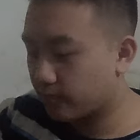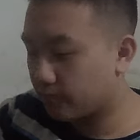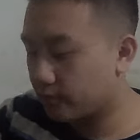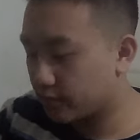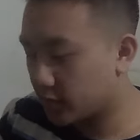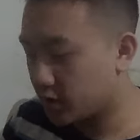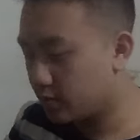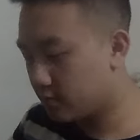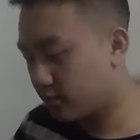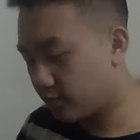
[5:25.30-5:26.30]

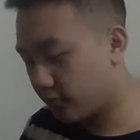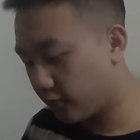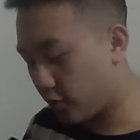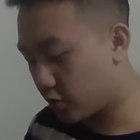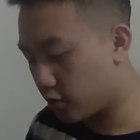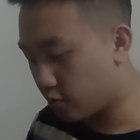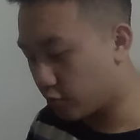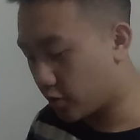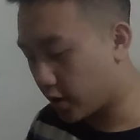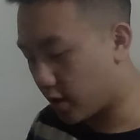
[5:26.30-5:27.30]
I'll keep
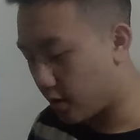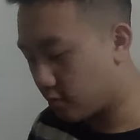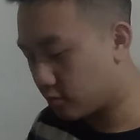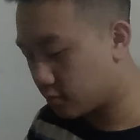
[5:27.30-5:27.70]
doing it now.